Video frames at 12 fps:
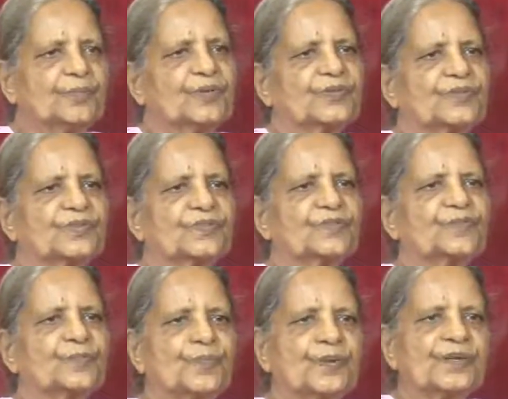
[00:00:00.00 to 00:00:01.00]
process of
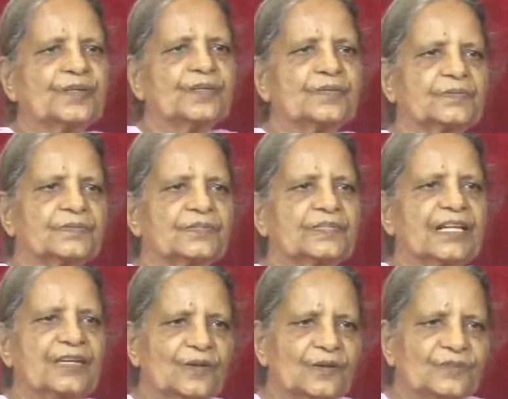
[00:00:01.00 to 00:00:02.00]
prayer,
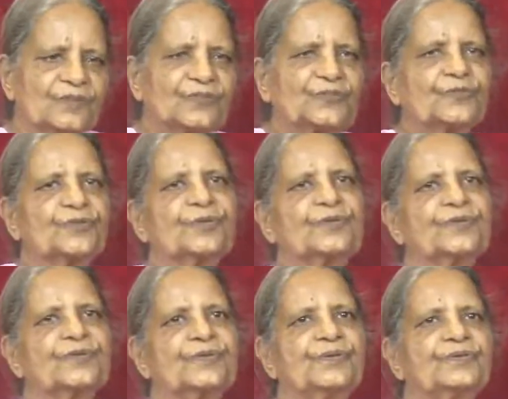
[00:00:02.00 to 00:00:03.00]
that also should
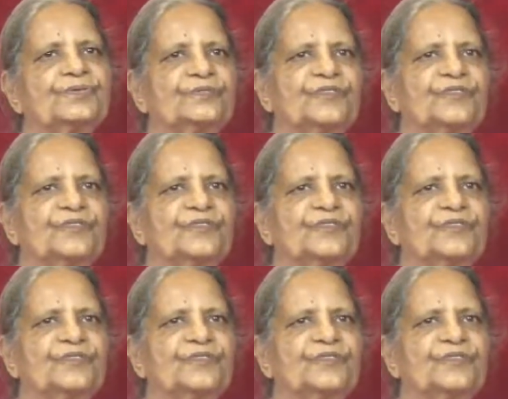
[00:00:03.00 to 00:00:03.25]
continue.